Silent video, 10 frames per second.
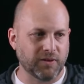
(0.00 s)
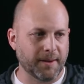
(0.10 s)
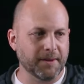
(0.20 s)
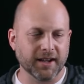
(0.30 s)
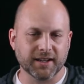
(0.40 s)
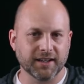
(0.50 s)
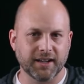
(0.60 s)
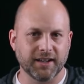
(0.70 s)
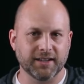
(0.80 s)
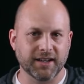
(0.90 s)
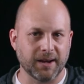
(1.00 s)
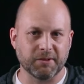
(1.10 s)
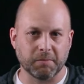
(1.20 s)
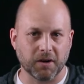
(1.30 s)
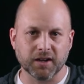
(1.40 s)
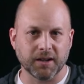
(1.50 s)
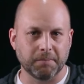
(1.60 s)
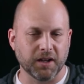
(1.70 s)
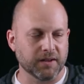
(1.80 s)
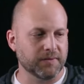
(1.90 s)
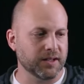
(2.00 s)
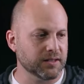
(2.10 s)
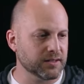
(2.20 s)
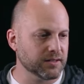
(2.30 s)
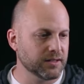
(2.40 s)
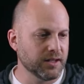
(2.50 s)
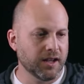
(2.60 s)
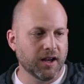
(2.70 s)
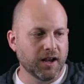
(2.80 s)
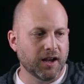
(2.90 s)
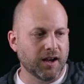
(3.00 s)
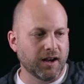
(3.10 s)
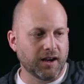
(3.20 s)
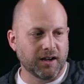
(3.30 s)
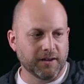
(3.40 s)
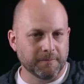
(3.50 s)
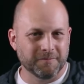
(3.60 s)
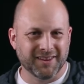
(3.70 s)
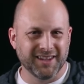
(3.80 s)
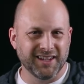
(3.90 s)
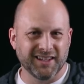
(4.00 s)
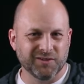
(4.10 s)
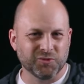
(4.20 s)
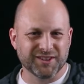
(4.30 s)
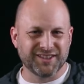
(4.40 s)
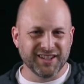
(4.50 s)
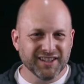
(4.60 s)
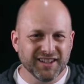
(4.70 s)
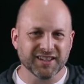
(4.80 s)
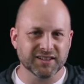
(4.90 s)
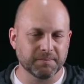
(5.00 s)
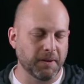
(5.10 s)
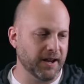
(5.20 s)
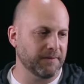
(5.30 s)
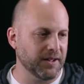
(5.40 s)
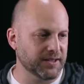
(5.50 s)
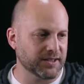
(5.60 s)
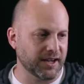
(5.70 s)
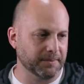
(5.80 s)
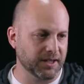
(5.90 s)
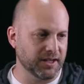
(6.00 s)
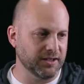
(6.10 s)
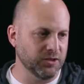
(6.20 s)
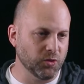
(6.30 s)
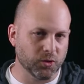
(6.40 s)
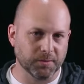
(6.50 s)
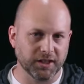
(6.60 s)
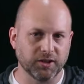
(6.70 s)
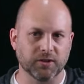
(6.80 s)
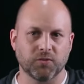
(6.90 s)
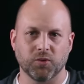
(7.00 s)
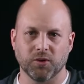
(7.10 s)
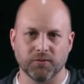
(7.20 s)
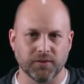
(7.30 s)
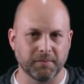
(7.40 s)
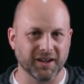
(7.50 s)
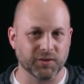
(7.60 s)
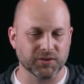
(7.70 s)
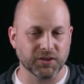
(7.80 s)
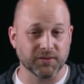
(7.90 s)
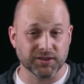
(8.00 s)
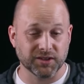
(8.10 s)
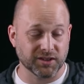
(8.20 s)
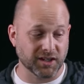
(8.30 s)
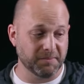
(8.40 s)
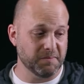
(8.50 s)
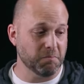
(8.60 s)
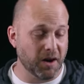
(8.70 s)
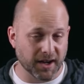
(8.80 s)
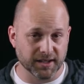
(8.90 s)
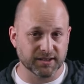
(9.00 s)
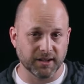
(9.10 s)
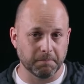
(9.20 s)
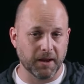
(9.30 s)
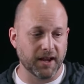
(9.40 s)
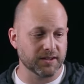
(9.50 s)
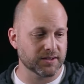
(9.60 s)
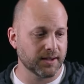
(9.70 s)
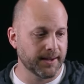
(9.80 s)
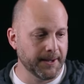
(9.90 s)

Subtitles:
I'm not going to get any time to market benefits. The resilience benefits that I'm going to normally look for from microservices are going to be modest at best.